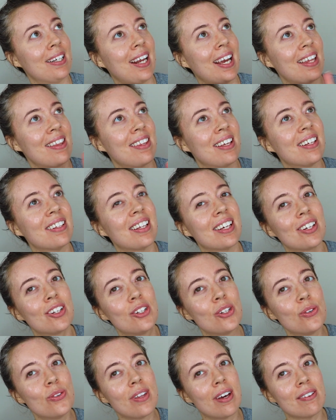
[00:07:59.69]
I think like
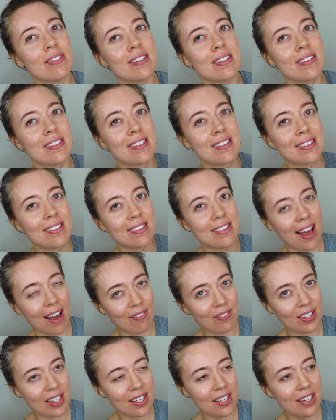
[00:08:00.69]

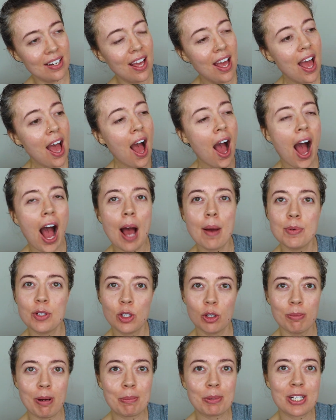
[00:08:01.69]
2007, do
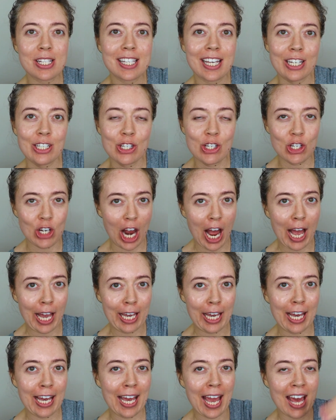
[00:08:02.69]
you remember
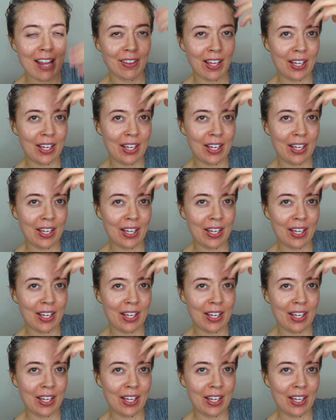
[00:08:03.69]
Sanjaya and